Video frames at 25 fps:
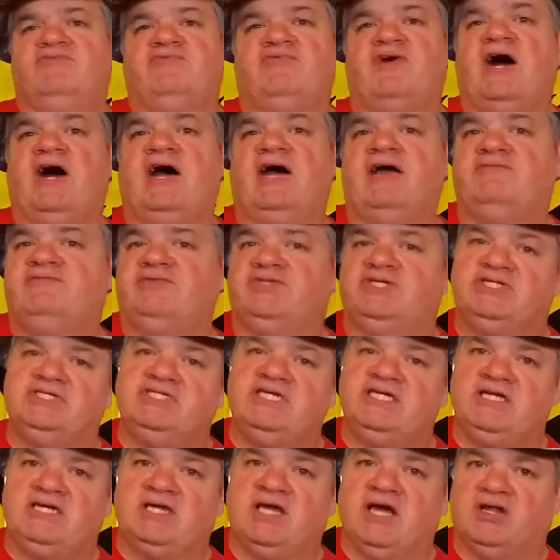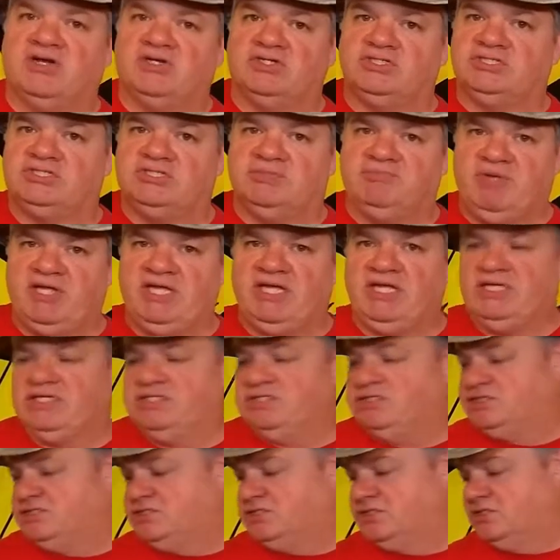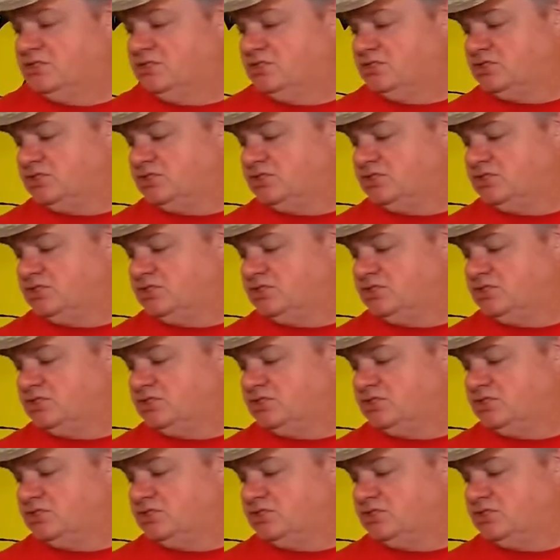$5 to $10 a piece.